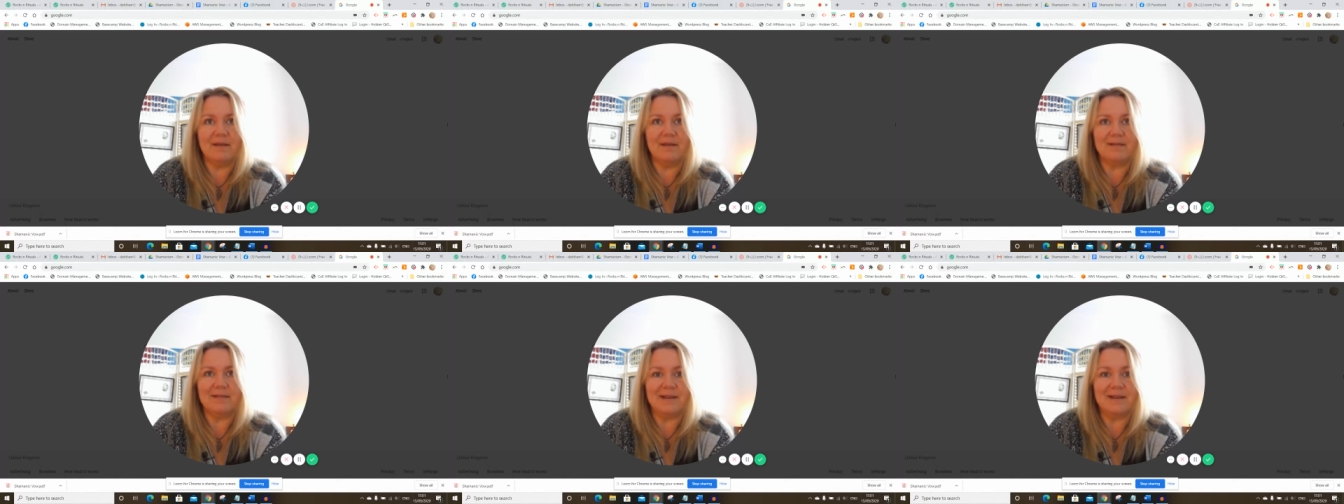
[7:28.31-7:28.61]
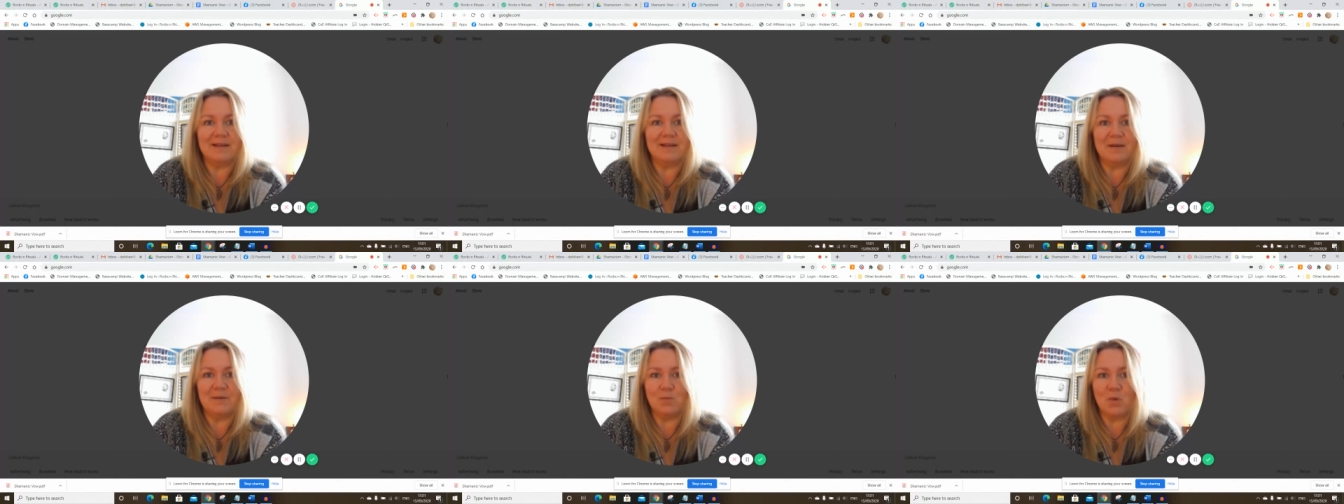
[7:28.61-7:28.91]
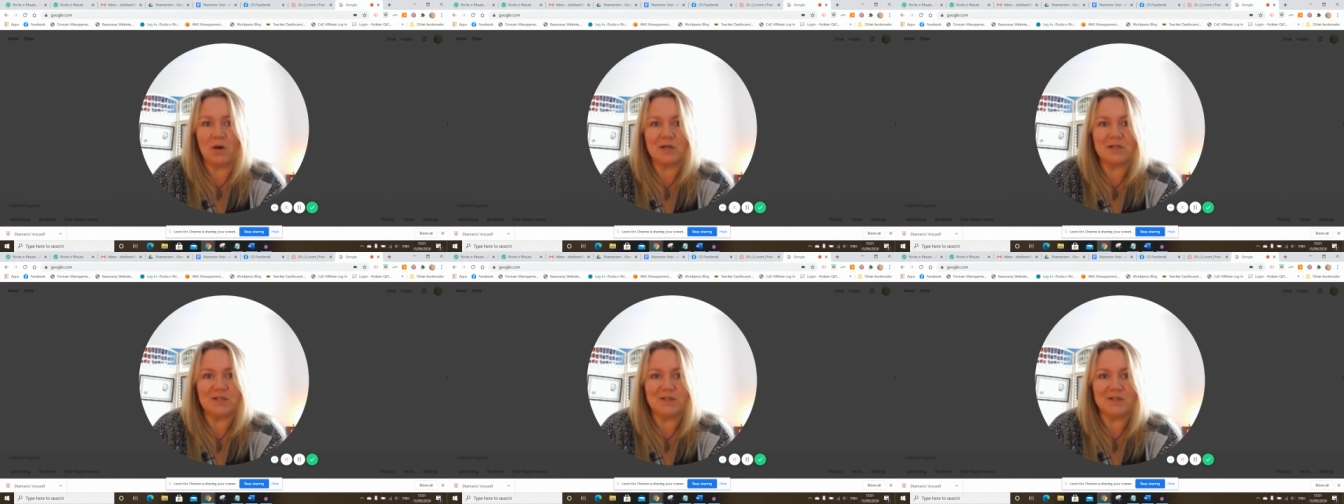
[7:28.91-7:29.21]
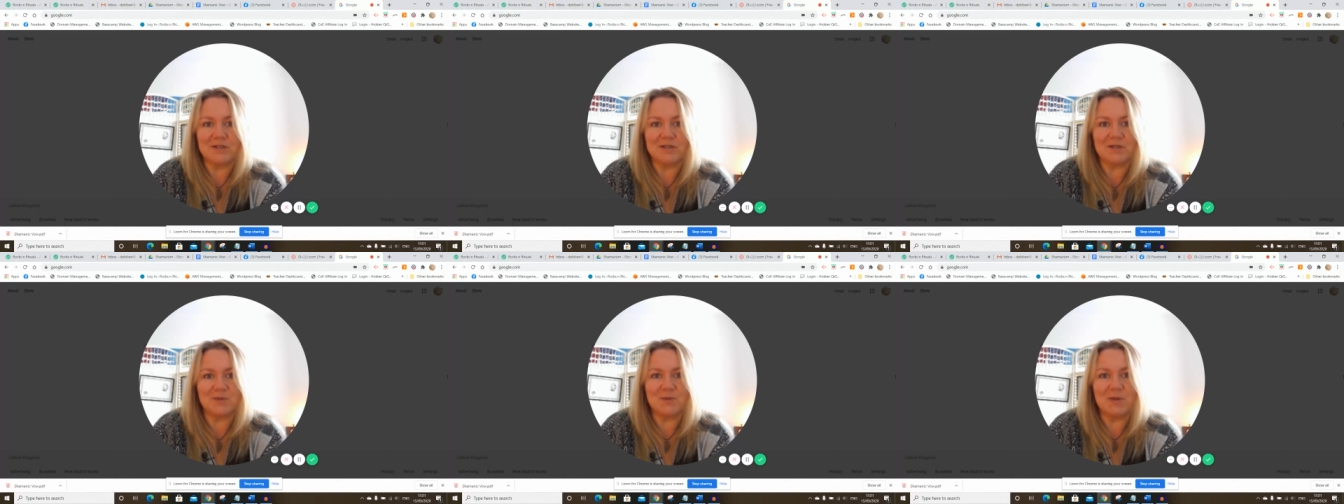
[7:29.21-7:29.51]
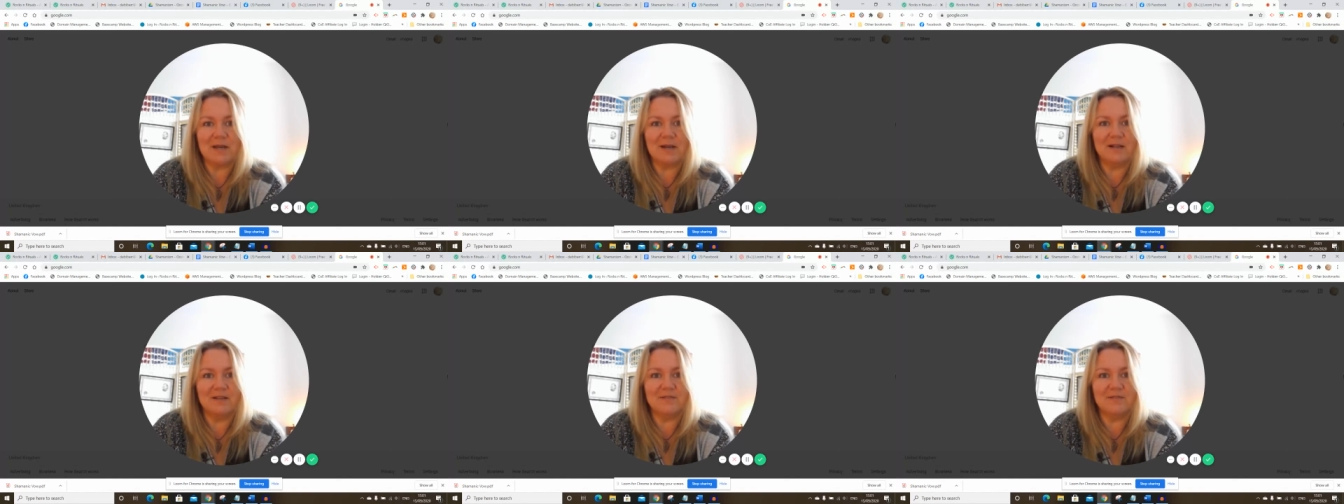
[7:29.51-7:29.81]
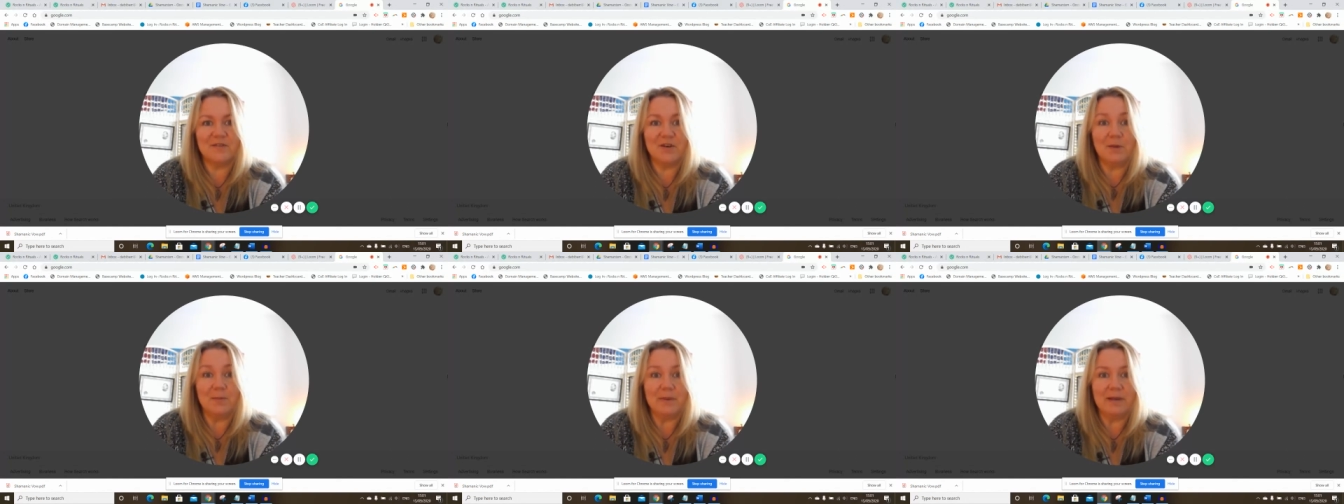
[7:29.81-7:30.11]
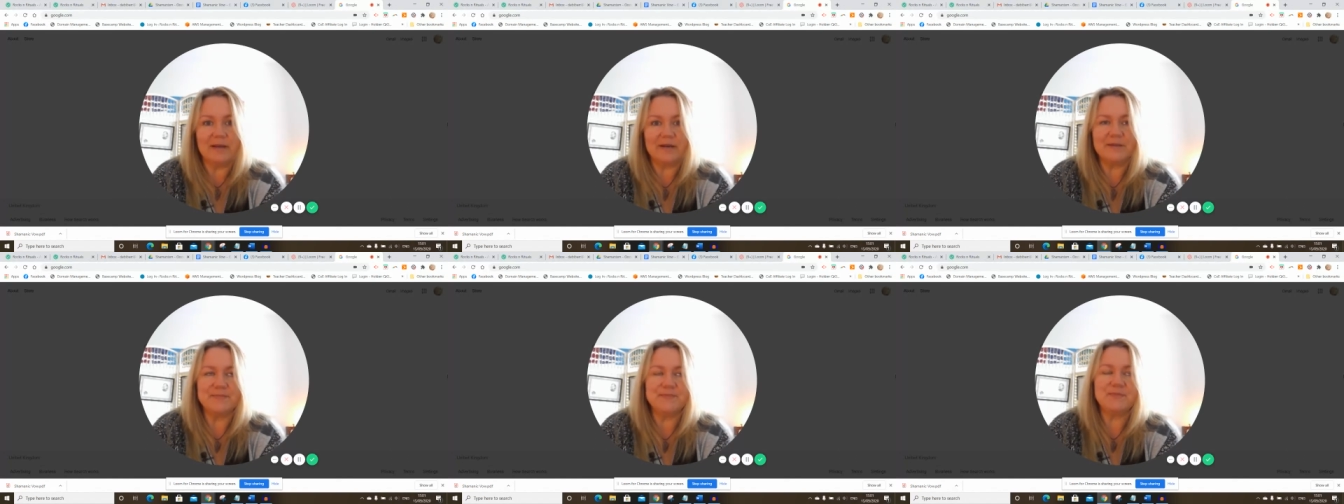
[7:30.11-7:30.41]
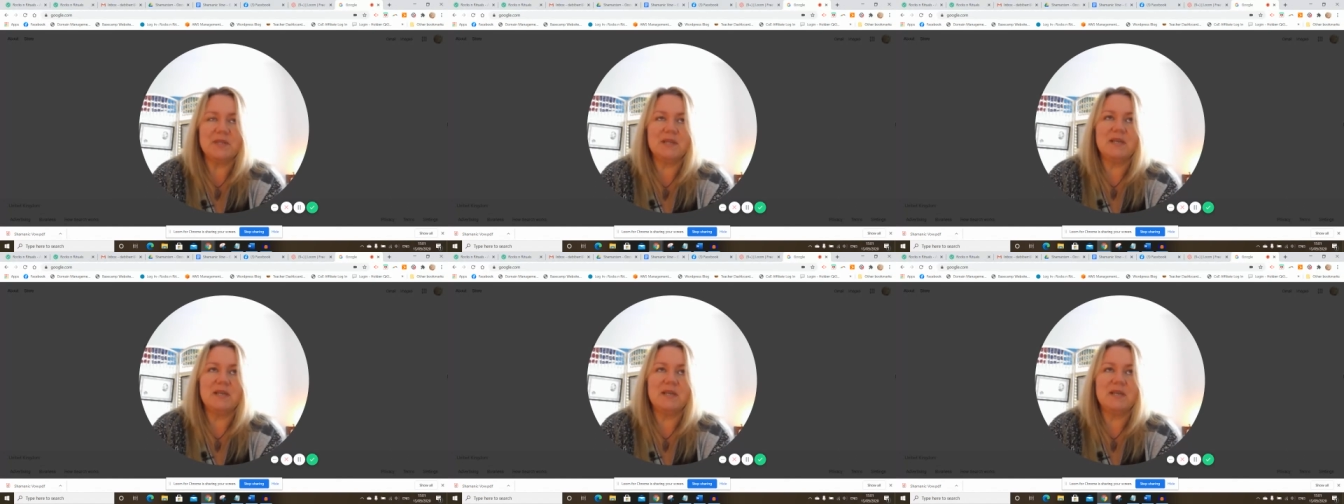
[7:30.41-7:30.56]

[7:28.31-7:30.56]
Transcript: it, it works just as well, if not better.